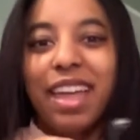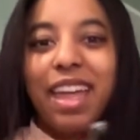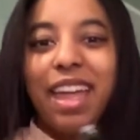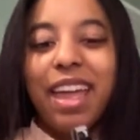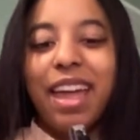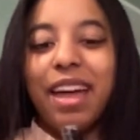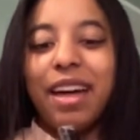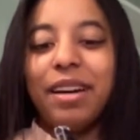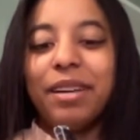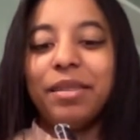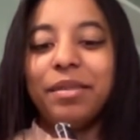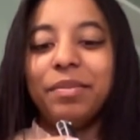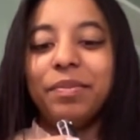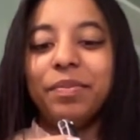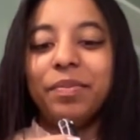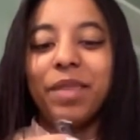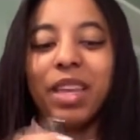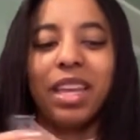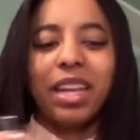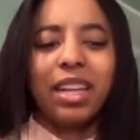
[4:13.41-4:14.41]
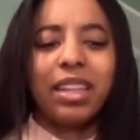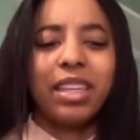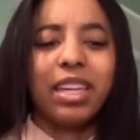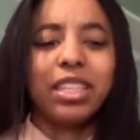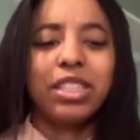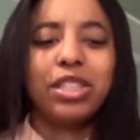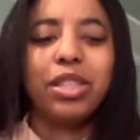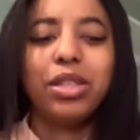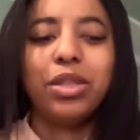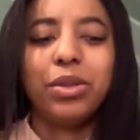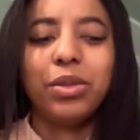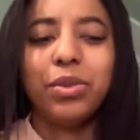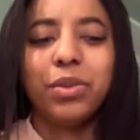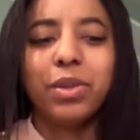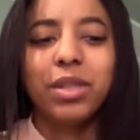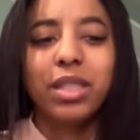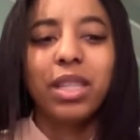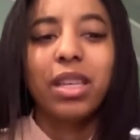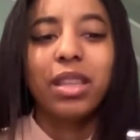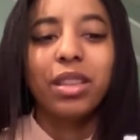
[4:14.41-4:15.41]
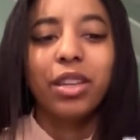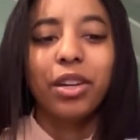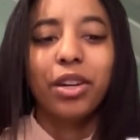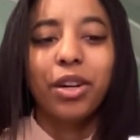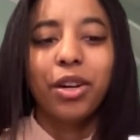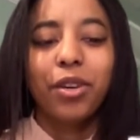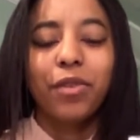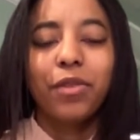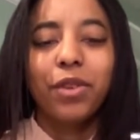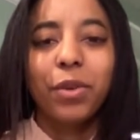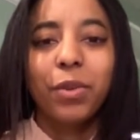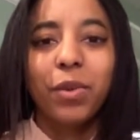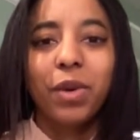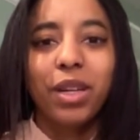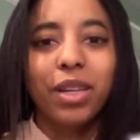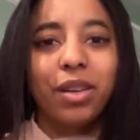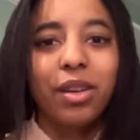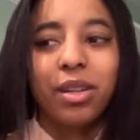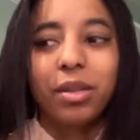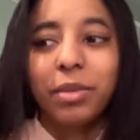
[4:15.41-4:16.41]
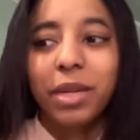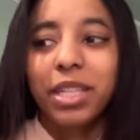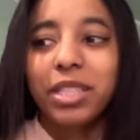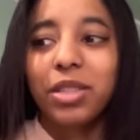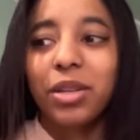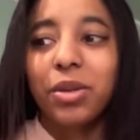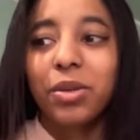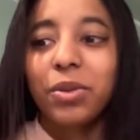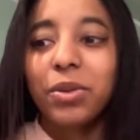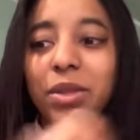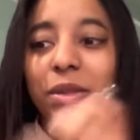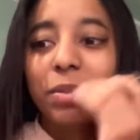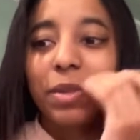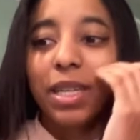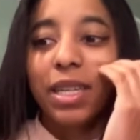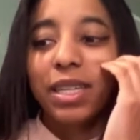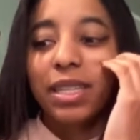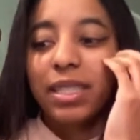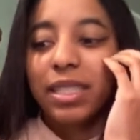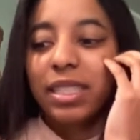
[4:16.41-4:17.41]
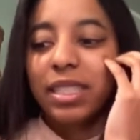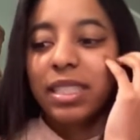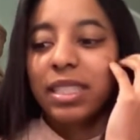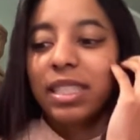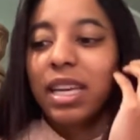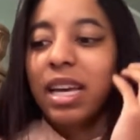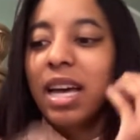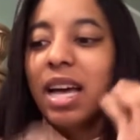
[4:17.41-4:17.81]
and I like to use the curvy one on my toes because